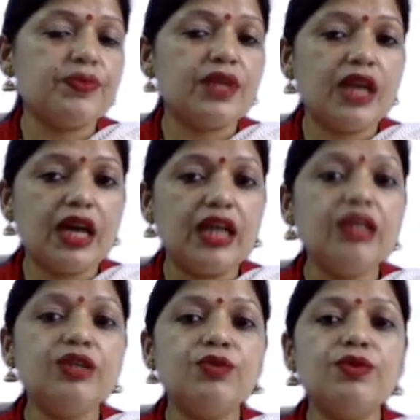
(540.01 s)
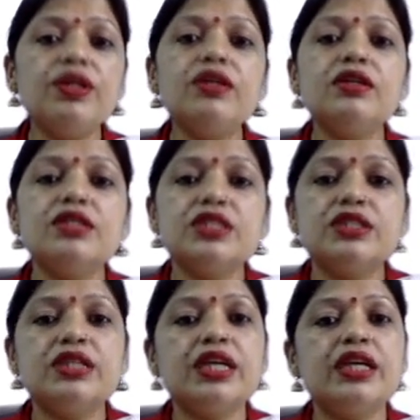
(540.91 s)
And you will
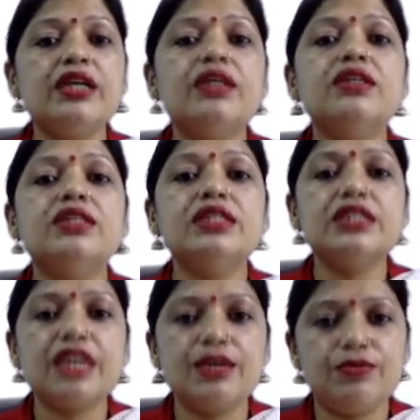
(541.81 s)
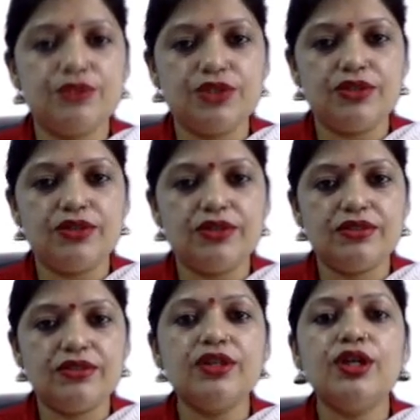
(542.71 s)
stay safe, children.
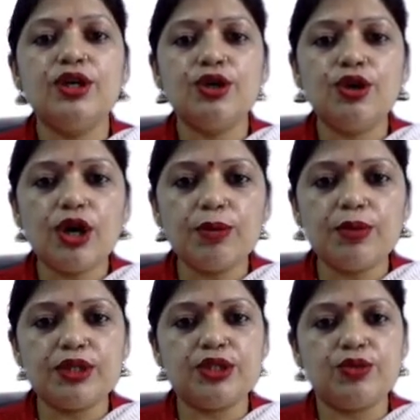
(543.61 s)
God bless you